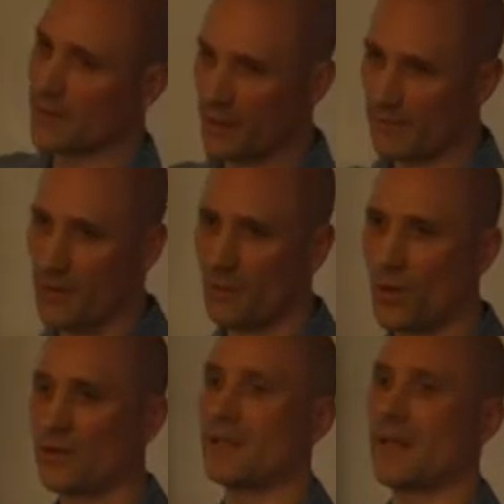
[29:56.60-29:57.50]
is kind of the
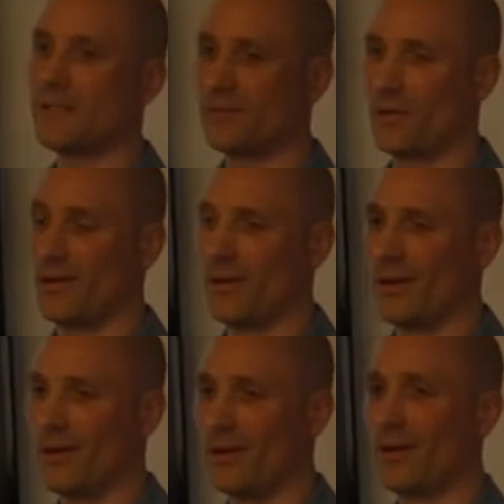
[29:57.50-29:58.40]
worst case for
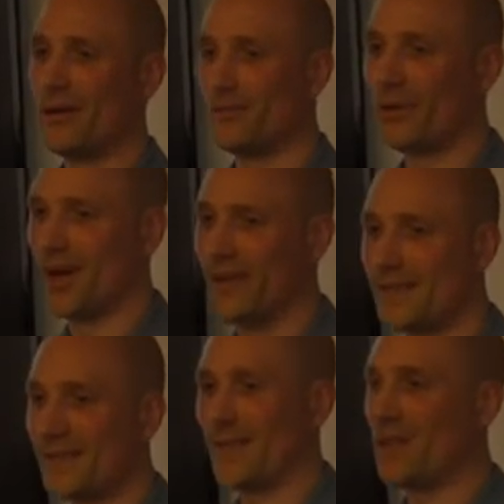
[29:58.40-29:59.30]

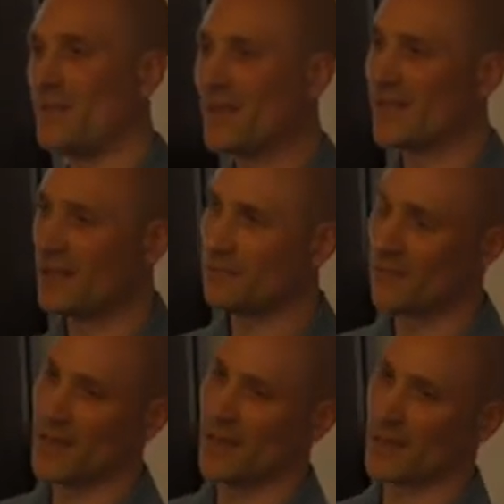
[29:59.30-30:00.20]
Alice and the best case
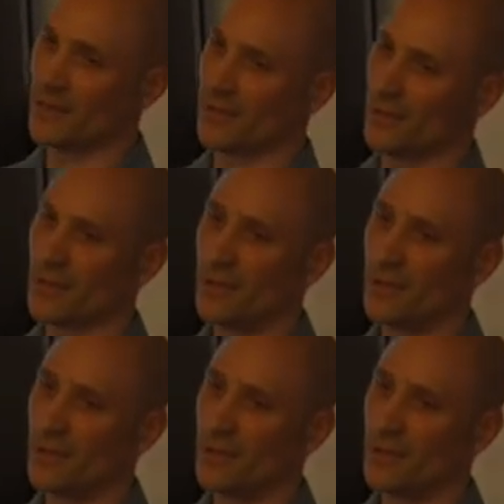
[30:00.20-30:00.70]
for the attacker.